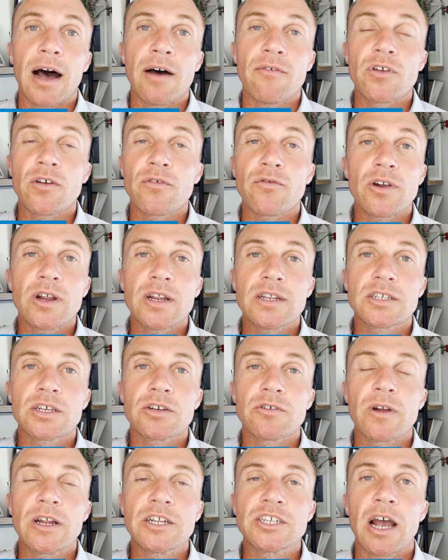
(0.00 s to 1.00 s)
feel free
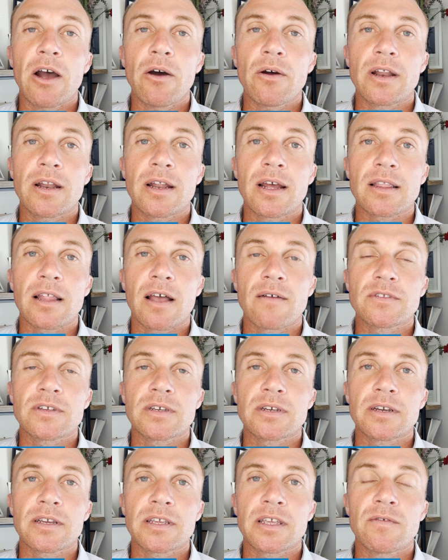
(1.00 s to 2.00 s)
to reach out, and I'd love
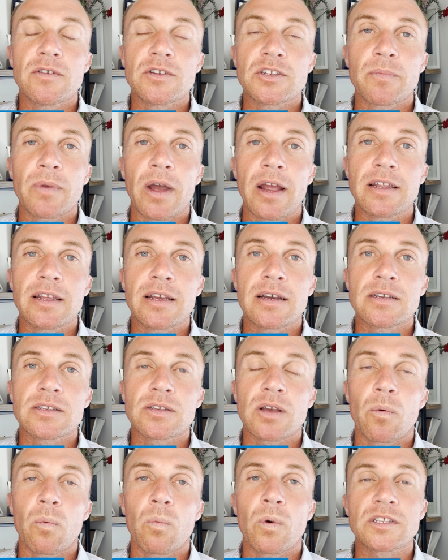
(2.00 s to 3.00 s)
to give you some ideas
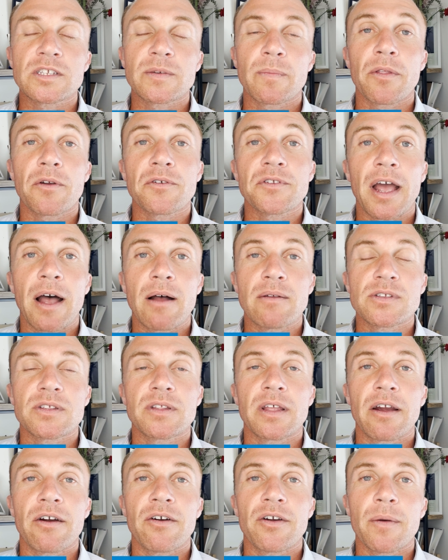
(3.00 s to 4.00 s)
on what some other towns in
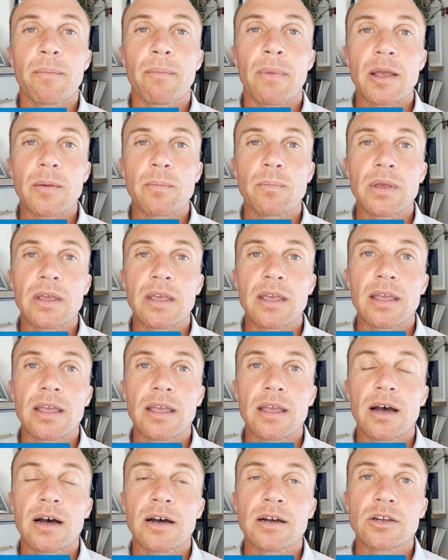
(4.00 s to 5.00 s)
the area might
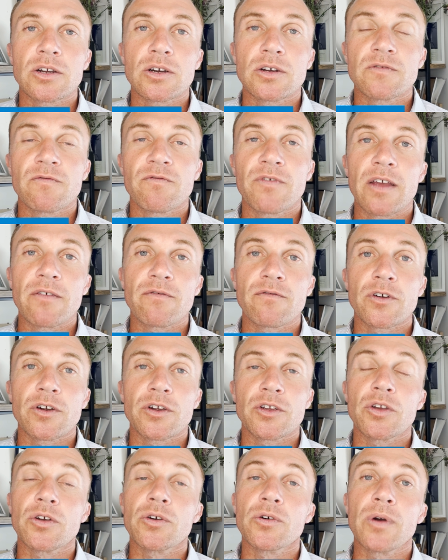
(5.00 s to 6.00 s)
be a good fit for
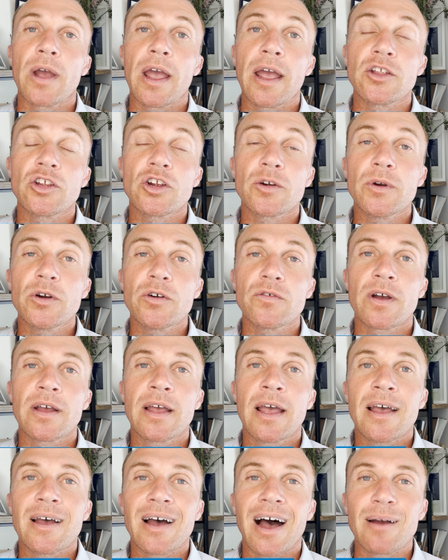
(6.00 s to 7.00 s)
you and your move.
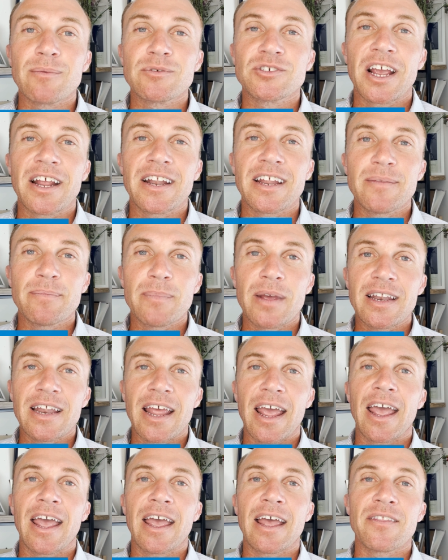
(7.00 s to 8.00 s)
I'm
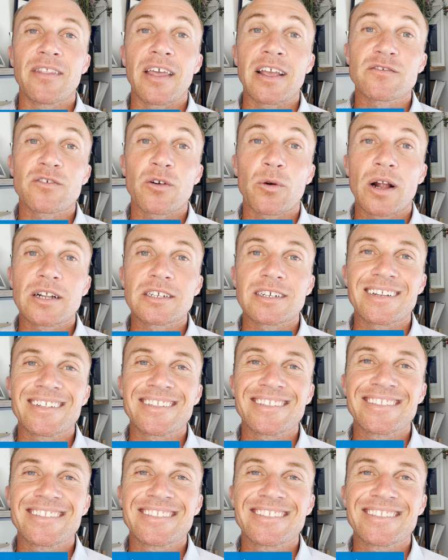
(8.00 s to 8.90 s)
CheyneInman, and thanks for watching.